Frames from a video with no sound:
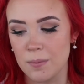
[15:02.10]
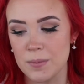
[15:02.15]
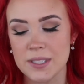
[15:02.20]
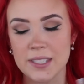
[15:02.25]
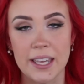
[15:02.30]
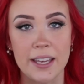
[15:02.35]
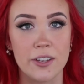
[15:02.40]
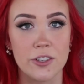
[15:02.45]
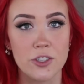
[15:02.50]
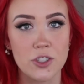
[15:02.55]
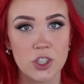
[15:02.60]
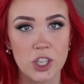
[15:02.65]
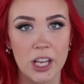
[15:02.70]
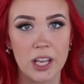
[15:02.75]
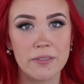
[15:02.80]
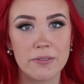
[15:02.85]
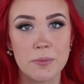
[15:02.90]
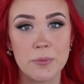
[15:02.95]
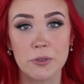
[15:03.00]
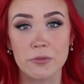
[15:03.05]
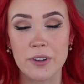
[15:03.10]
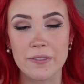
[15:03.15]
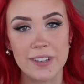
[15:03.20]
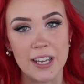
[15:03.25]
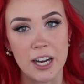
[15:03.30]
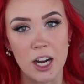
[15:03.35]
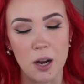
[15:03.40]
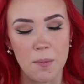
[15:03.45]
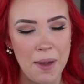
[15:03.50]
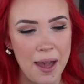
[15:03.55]
Sales shade from the
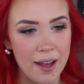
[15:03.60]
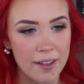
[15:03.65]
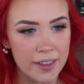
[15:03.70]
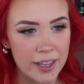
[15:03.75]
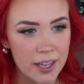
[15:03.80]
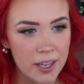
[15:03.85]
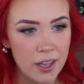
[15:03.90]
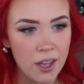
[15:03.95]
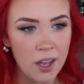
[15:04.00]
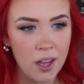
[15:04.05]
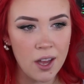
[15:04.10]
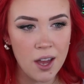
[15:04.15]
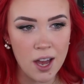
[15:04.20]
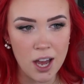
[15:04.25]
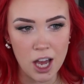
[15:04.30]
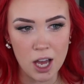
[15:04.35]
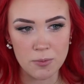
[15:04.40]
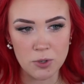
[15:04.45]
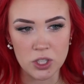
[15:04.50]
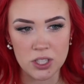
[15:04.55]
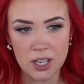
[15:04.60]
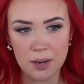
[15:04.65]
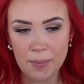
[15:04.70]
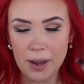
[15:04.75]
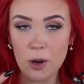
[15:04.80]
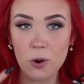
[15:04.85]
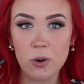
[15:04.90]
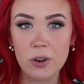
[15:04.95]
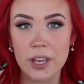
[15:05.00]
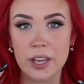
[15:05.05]
Riviera palette, just on
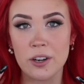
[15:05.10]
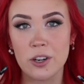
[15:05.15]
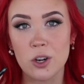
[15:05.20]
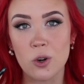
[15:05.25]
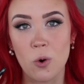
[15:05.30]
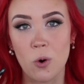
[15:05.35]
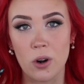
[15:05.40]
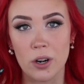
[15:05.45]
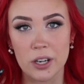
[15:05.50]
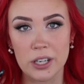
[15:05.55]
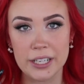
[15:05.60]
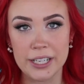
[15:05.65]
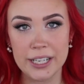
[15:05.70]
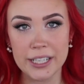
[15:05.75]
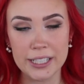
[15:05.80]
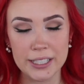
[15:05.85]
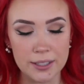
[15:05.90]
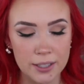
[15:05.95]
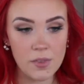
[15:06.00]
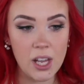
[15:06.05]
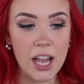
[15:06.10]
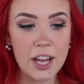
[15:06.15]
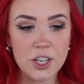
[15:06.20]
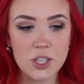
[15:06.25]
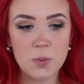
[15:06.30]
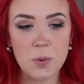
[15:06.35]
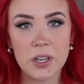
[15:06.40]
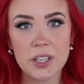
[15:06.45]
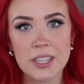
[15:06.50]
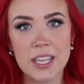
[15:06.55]
my inner corner here. I
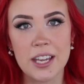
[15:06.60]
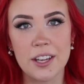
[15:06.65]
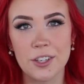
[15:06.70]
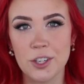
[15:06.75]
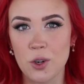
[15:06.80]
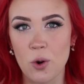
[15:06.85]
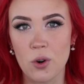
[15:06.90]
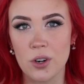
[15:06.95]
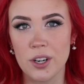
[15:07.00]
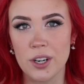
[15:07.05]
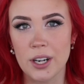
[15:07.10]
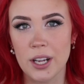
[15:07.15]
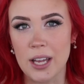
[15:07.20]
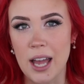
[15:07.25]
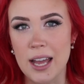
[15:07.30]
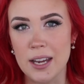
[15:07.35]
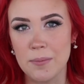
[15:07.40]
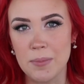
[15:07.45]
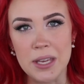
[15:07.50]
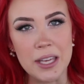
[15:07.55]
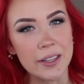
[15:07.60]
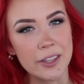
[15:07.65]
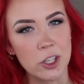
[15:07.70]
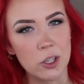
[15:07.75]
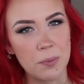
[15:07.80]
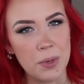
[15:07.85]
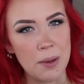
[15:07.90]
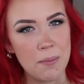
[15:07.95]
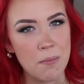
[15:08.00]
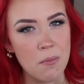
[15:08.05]
just wanted the inner corner to kind of be a
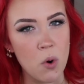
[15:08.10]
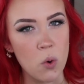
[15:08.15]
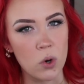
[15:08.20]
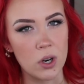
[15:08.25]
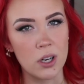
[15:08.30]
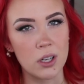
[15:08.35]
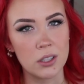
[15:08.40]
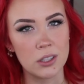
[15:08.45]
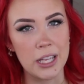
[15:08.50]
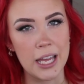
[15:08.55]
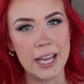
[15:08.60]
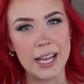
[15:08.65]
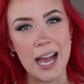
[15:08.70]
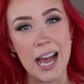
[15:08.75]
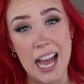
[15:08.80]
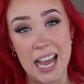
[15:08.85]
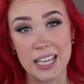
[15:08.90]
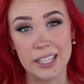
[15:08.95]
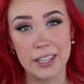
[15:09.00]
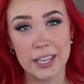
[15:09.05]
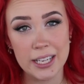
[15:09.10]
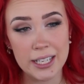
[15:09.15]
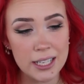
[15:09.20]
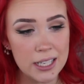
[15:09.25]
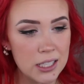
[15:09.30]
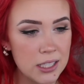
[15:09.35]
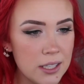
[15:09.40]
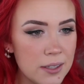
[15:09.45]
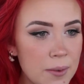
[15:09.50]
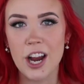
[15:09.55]
little bit more like
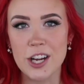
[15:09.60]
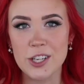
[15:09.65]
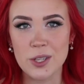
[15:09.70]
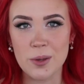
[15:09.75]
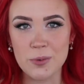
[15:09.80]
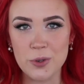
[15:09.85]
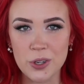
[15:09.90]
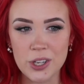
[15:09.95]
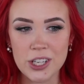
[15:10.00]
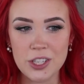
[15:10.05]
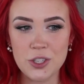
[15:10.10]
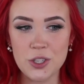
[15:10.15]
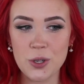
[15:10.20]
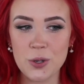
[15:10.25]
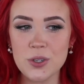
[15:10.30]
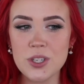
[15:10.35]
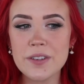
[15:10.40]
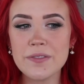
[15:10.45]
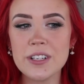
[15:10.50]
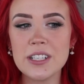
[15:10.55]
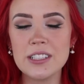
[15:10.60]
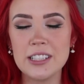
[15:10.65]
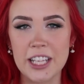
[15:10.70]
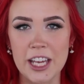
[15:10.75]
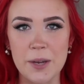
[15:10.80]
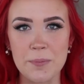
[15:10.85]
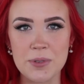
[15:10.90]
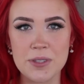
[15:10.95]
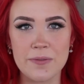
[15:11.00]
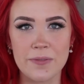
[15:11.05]
highlighted. Alright, so I'm doing 2 different
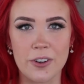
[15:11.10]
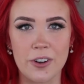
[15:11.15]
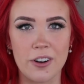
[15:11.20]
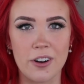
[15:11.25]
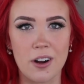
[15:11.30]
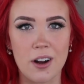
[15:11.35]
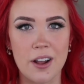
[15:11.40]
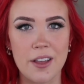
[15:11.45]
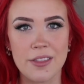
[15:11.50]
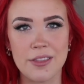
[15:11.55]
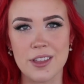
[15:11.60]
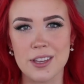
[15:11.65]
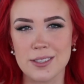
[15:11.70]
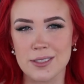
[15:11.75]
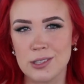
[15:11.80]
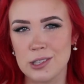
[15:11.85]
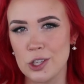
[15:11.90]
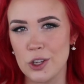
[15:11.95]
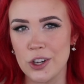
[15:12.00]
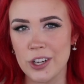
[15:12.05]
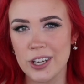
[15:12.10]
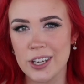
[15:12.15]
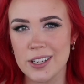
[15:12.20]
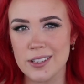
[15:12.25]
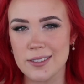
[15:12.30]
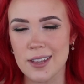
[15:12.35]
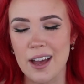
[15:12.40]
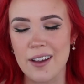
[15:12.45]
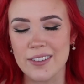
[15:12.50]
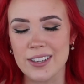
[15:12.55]
lips for this look
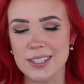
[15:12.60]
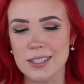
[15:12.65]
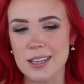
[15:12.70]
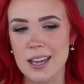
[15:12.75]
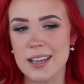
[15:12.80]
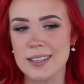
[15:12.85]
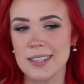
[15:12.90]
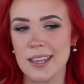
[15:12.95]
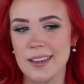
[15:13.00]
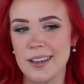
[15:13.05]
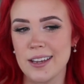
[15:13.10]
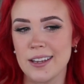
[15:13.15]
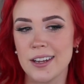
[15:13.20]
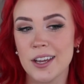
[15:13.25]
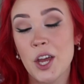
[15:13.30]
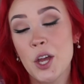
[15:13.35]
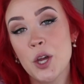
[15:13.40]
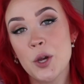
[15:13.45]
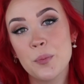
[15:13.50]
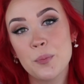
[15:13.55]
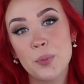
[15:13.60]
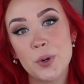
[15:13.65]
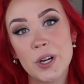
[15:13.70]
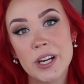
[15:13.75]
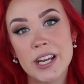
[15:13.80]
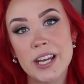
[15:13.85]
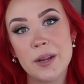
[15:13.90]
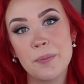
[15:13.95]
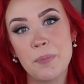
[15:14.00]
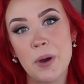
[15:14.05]
because obviously I said
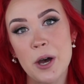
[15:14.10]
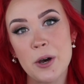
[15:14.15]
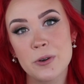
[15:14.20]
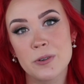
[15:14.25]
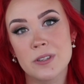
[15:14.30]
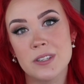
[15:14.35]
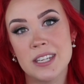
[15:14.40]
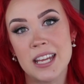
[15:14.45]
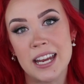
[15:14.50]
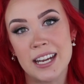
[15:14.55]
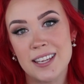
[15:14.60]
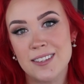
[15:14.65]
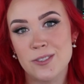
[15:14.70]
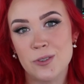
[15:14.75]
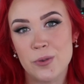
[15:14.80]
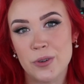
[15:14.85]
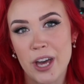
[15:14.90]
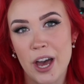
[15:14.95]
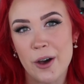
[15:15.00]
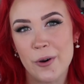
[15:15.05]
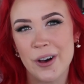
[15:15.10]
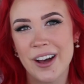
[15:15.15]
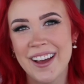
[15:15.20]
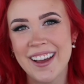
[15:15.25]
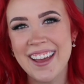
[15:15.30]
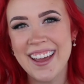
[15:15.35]
pre and post Danny Zuko.